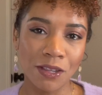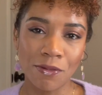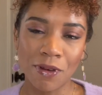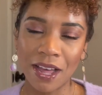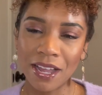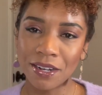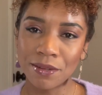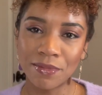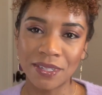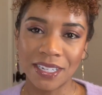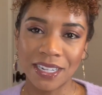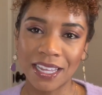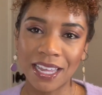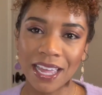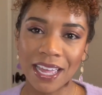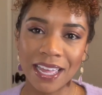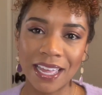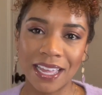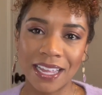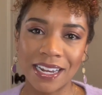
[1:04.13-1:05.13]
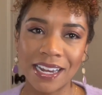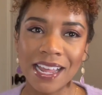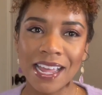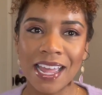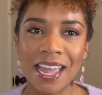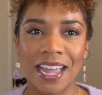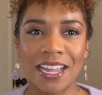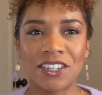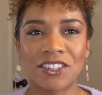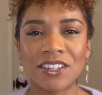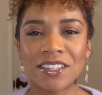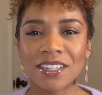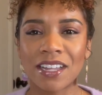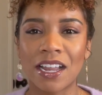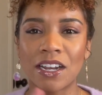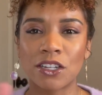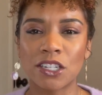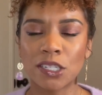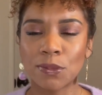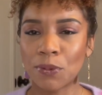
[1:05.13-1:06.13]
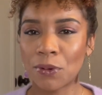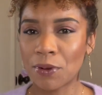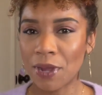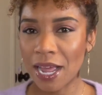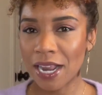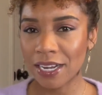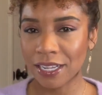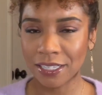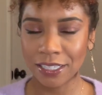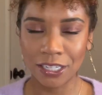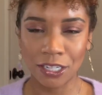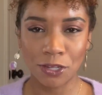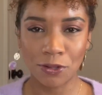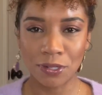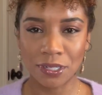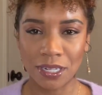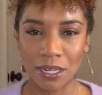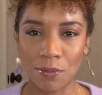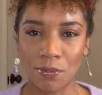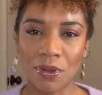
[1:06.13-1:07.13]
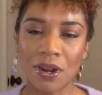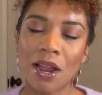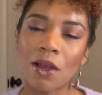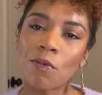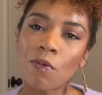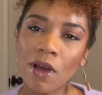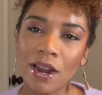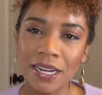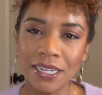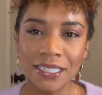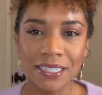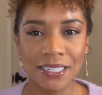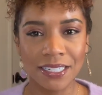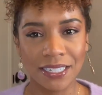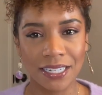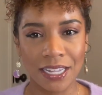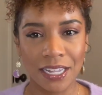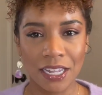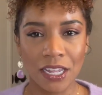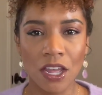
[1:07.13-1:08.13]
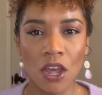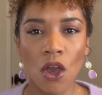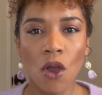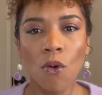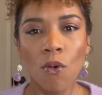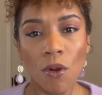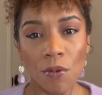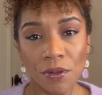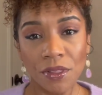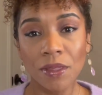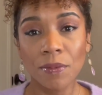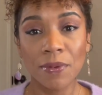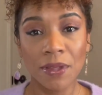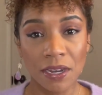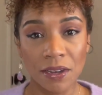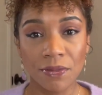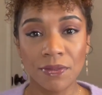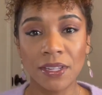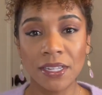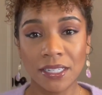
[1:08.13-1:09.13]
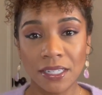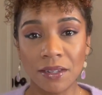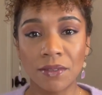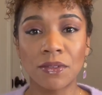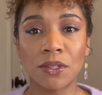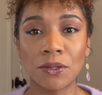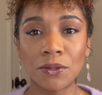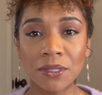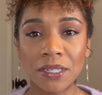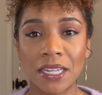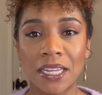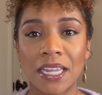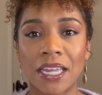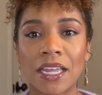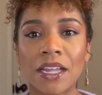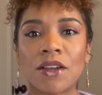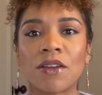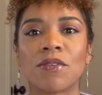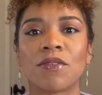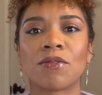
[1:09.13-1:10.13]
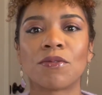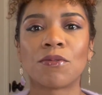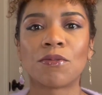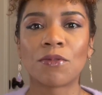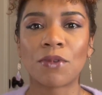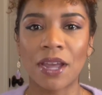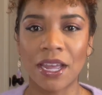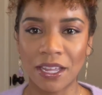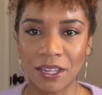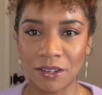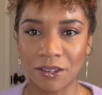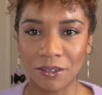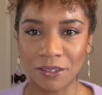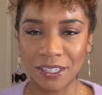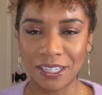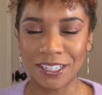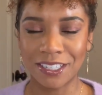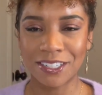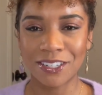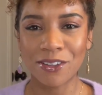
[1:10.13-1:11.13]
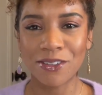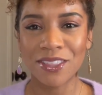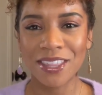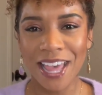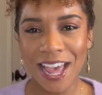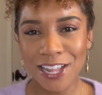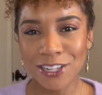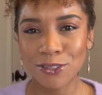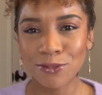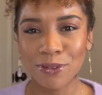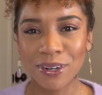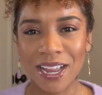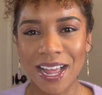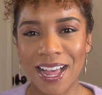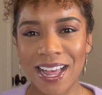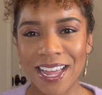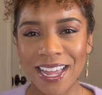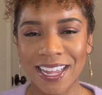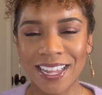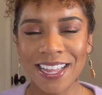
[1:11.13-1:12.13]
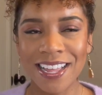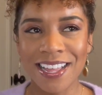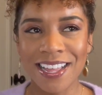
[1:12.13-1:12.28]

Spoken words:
items again and just kind of sporadically use it. But I wanted to see what were the benefits of using it regularly. So that's what I